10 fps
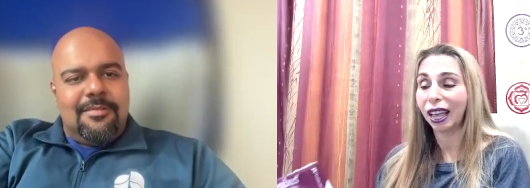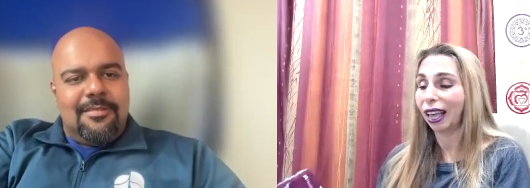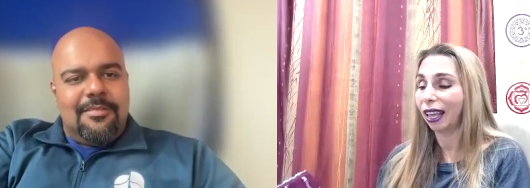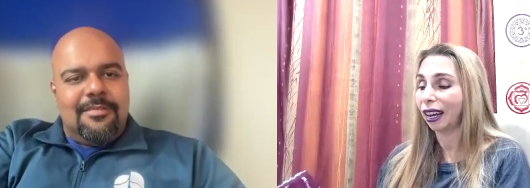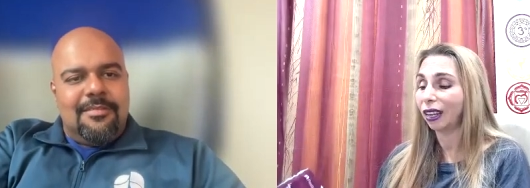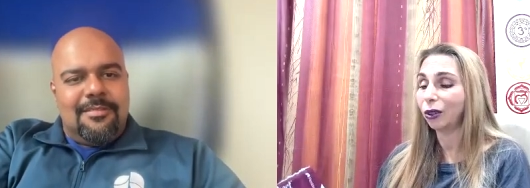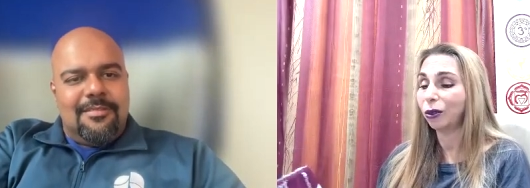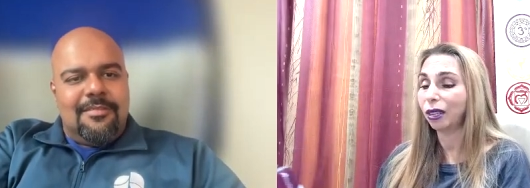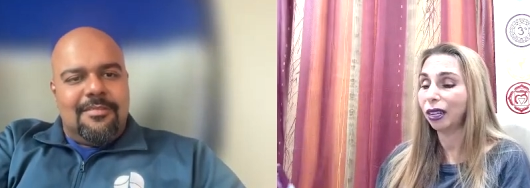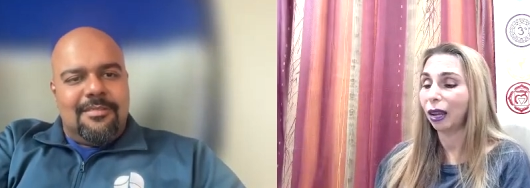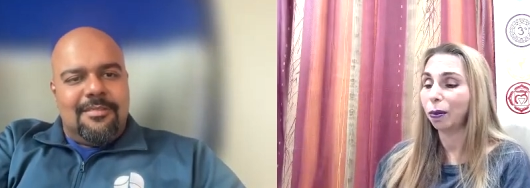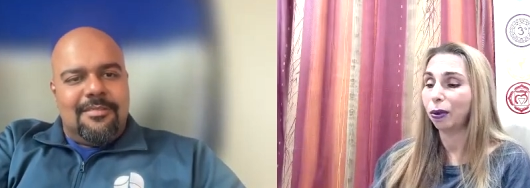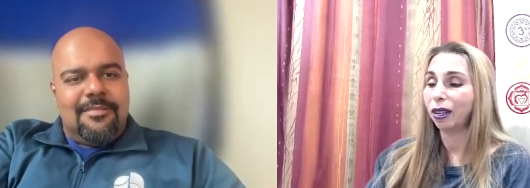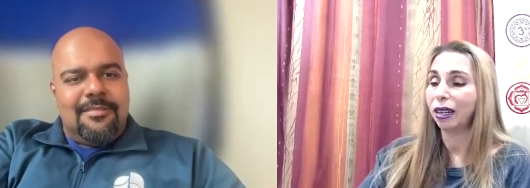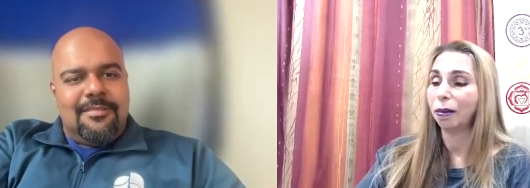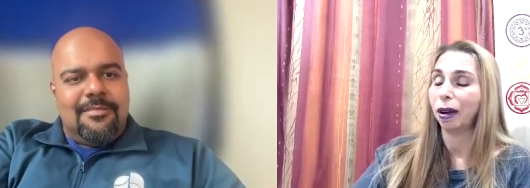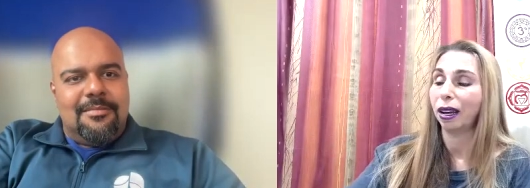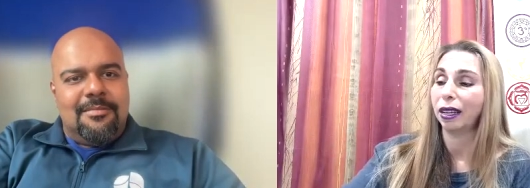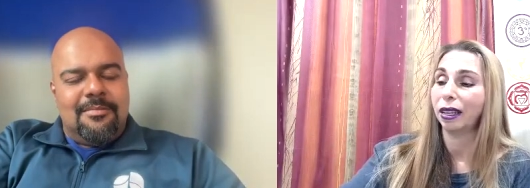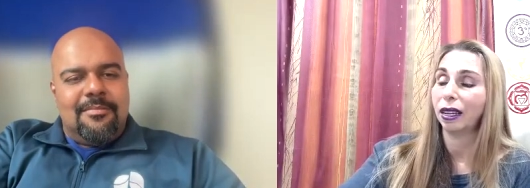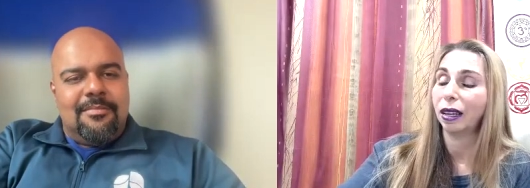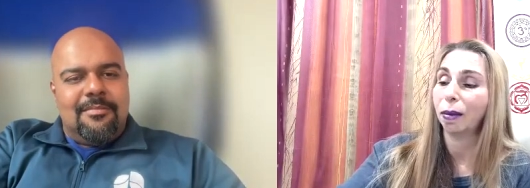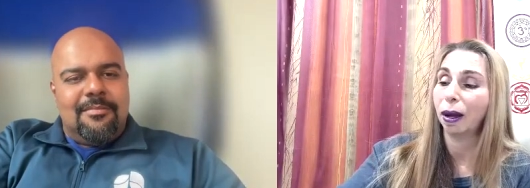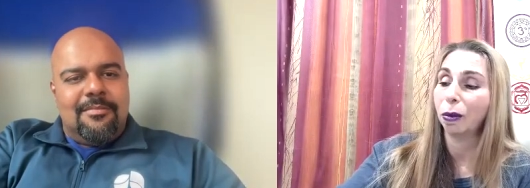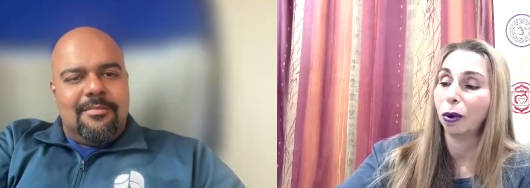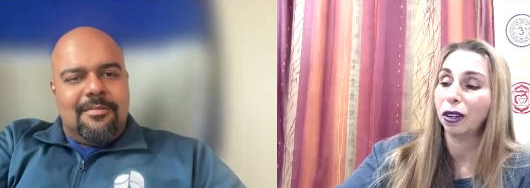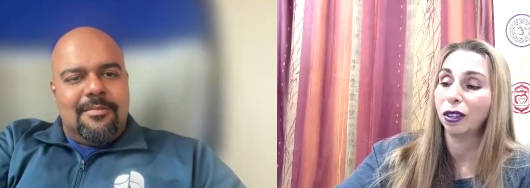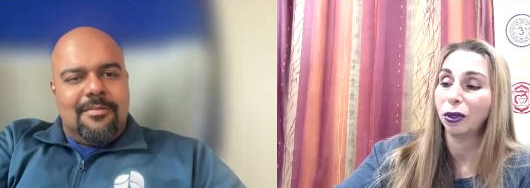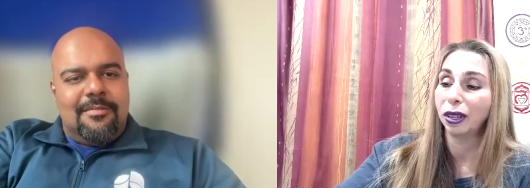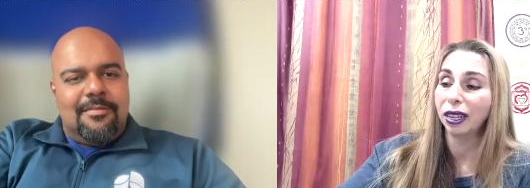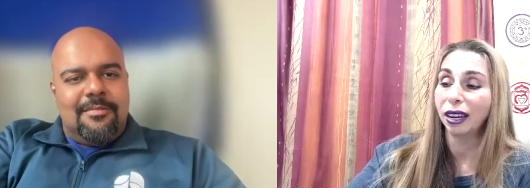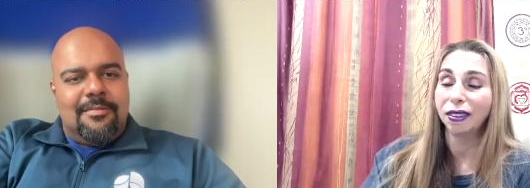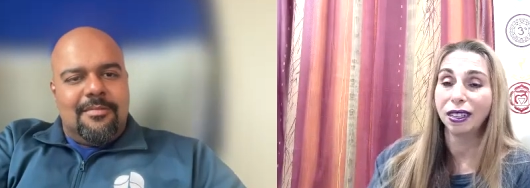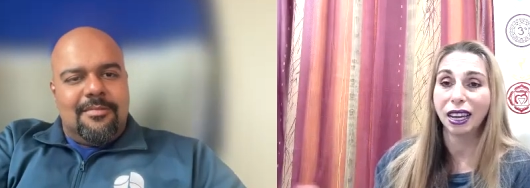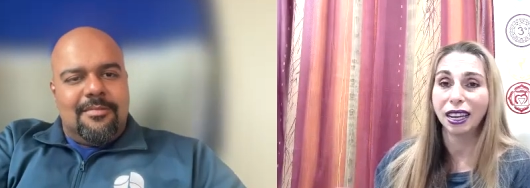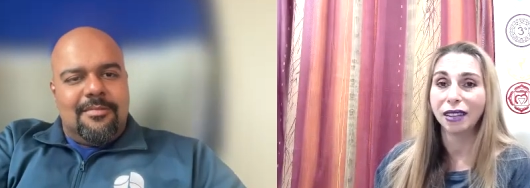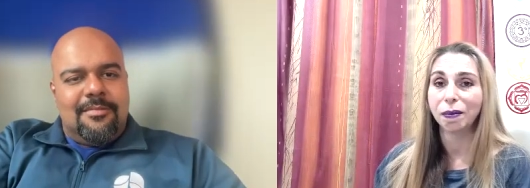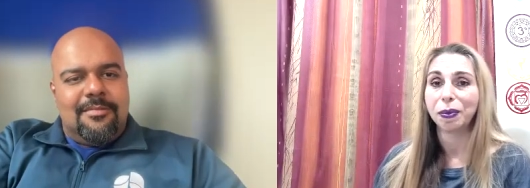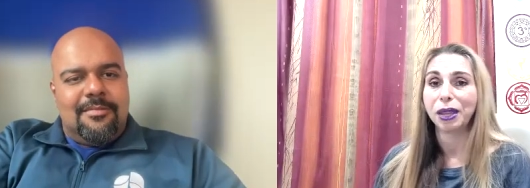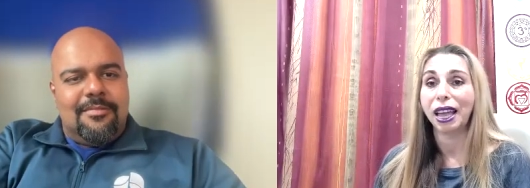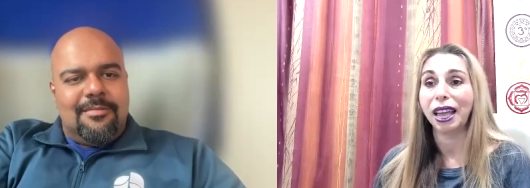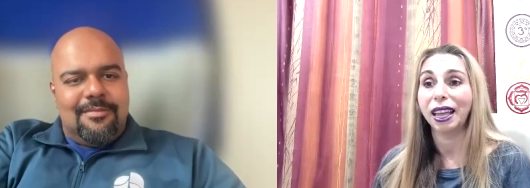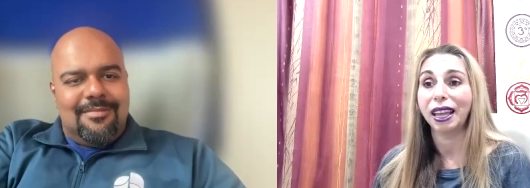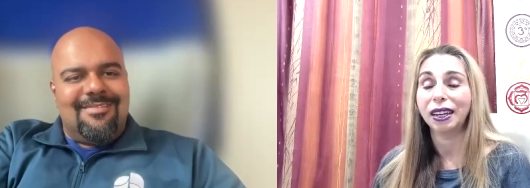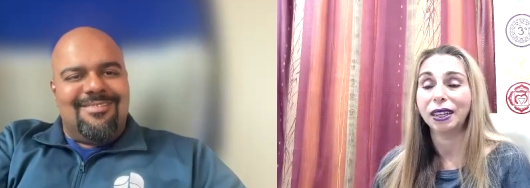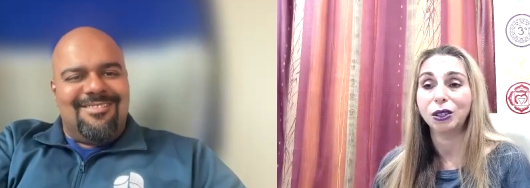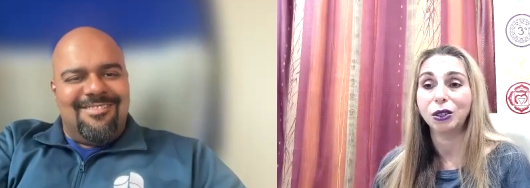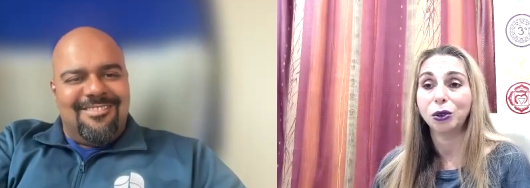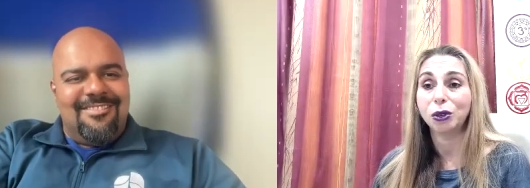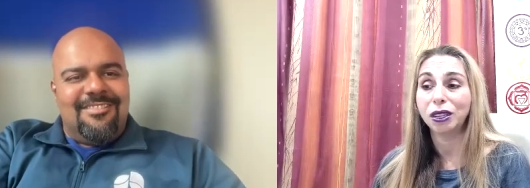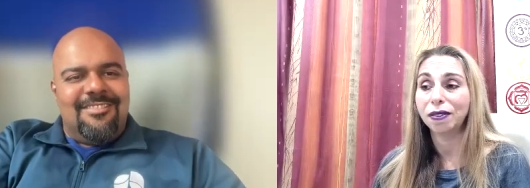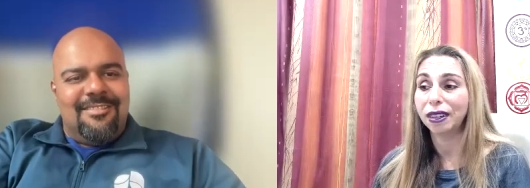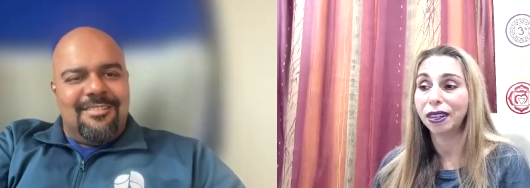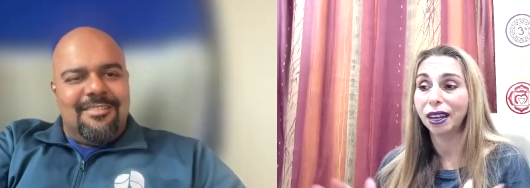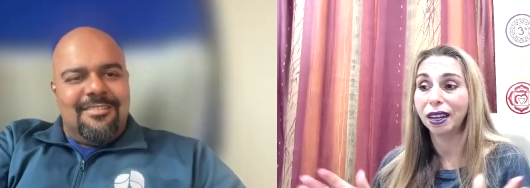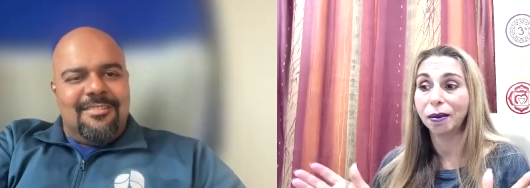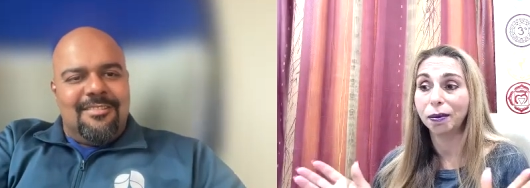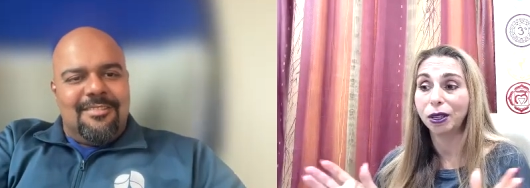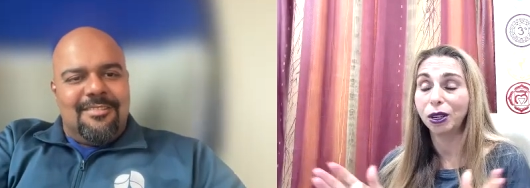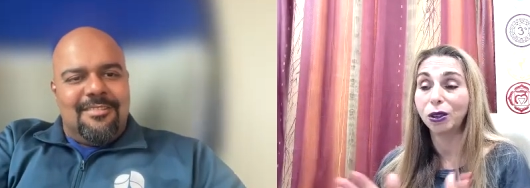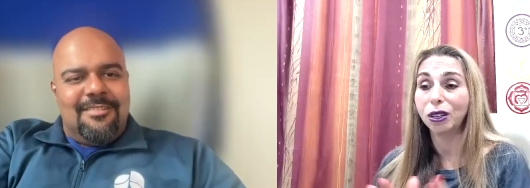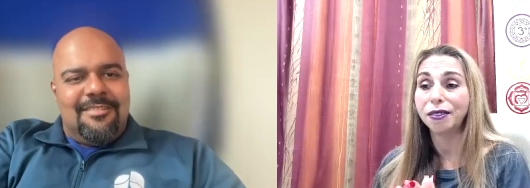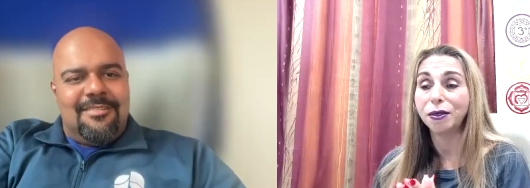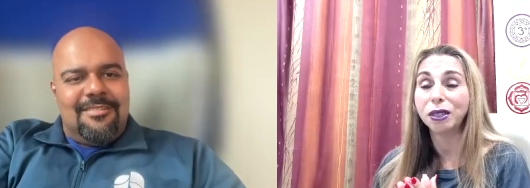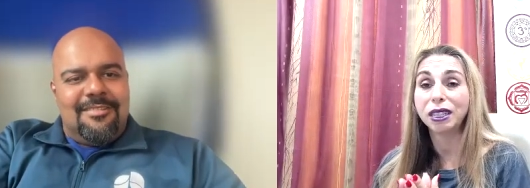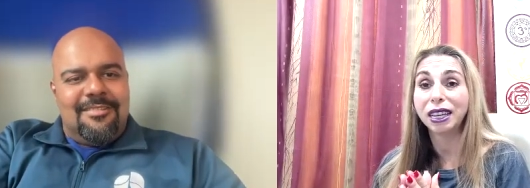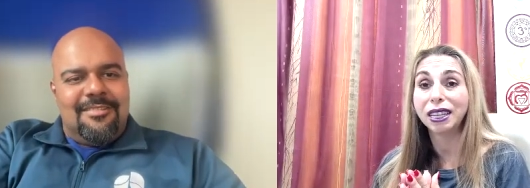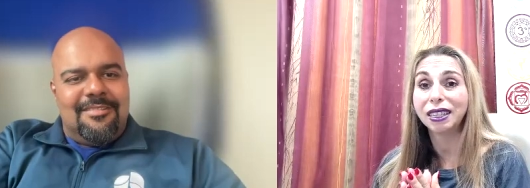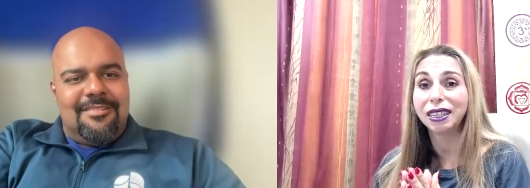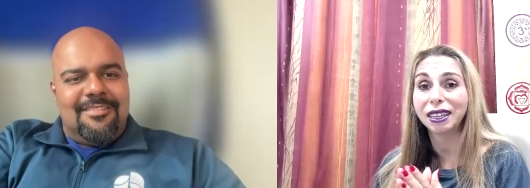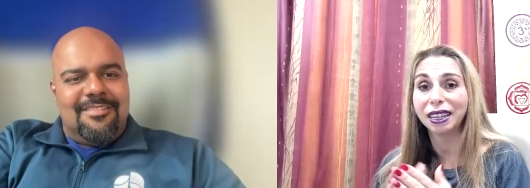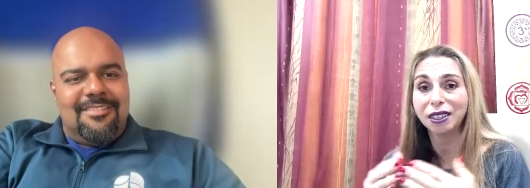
Speaker 1: and I use it. I put it in my in my morning drink every day, and you don't even um, you don't even really taste it.